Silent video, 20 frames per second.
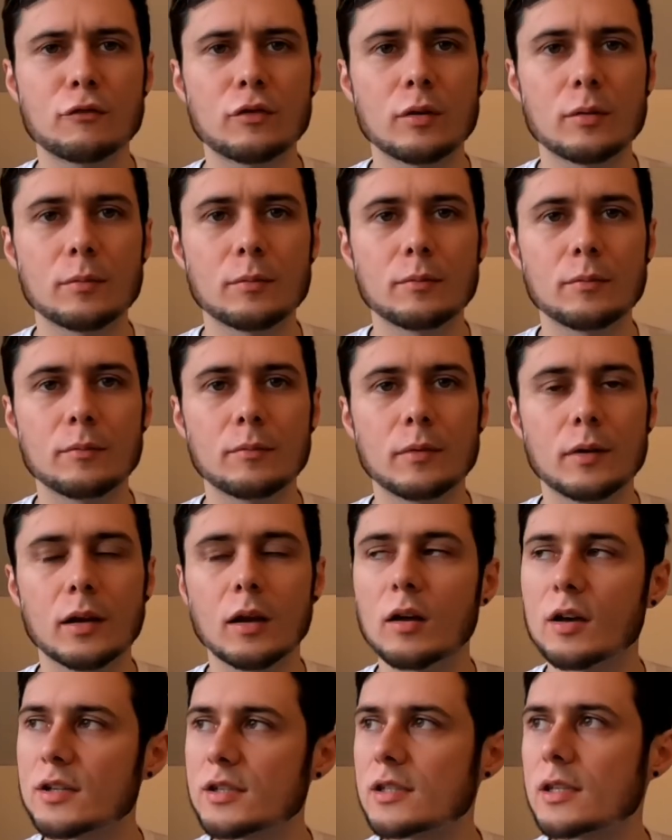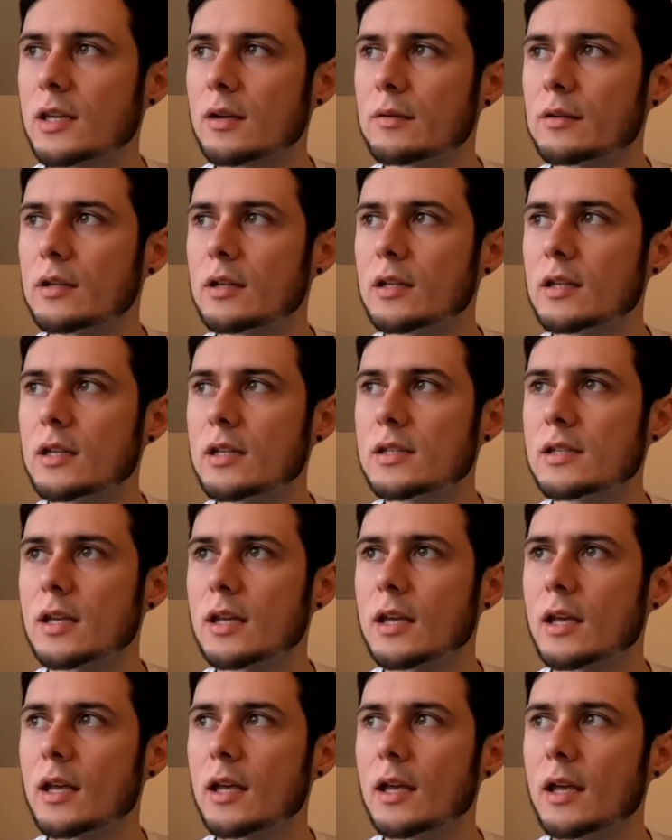from last year and this
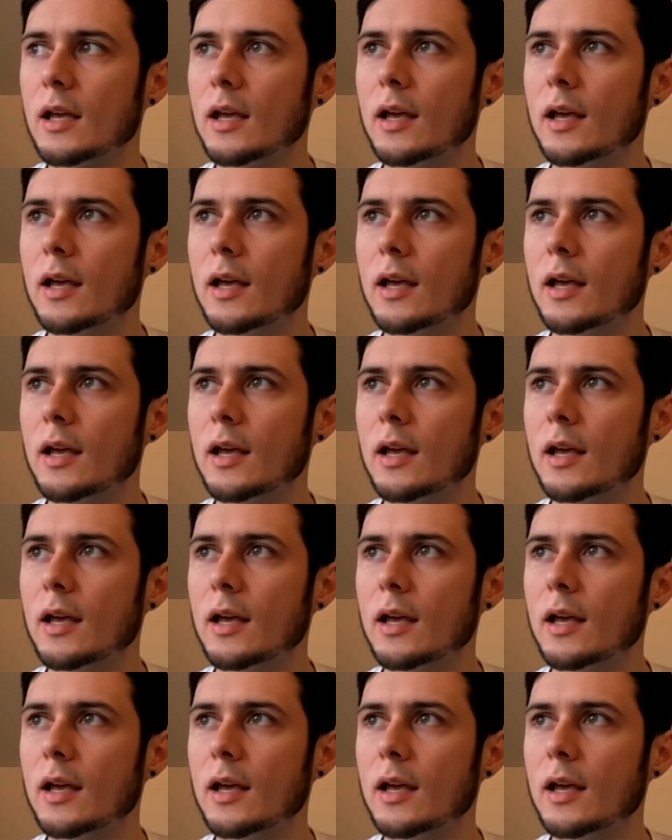year